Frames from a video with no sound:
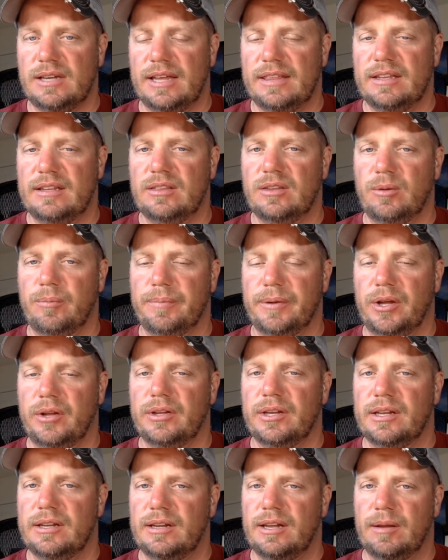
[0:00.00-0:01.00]
I think they'll
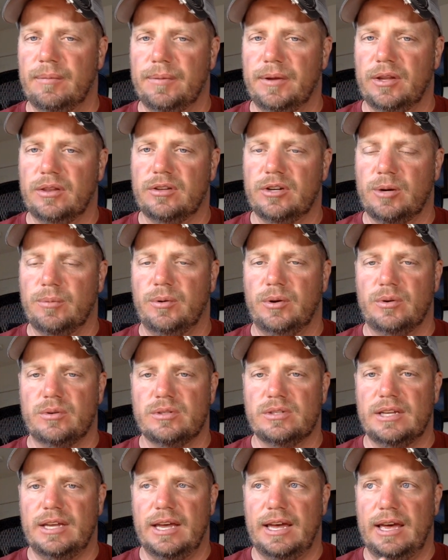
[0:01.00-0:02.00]
build it, and they'll build
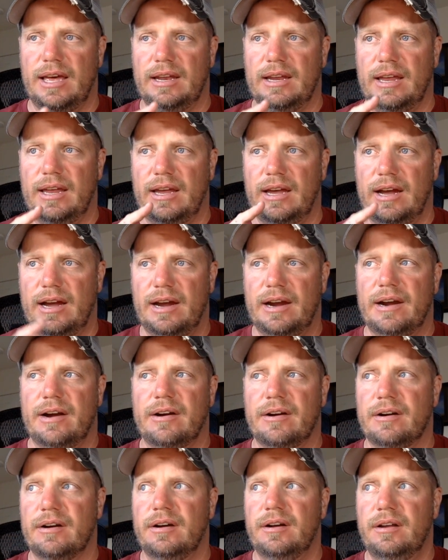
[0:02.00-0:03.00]
turbos at a
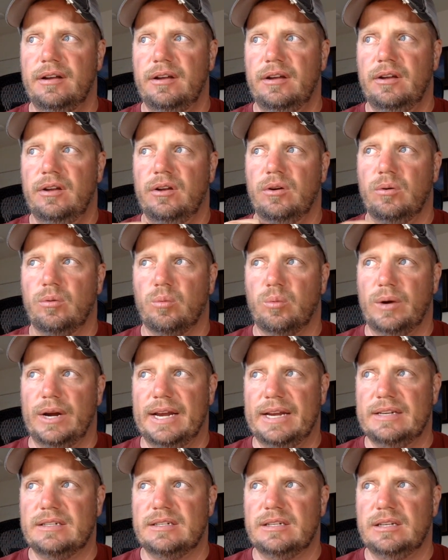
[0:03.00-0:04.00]
higher
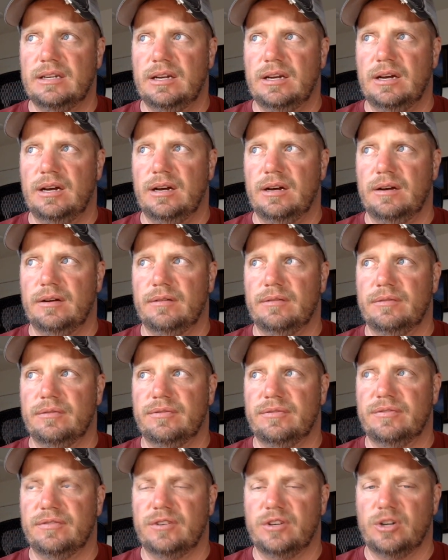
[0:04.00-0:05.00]
rate
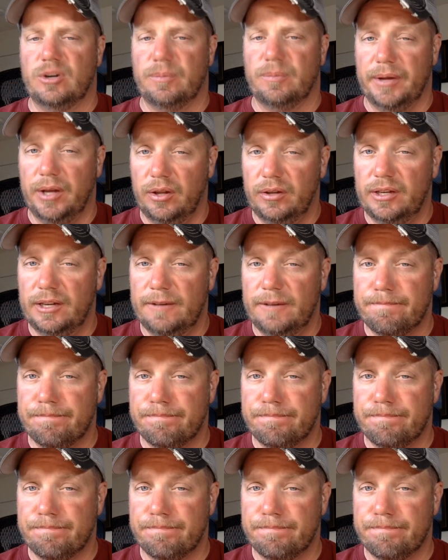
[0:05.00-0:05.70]
of durability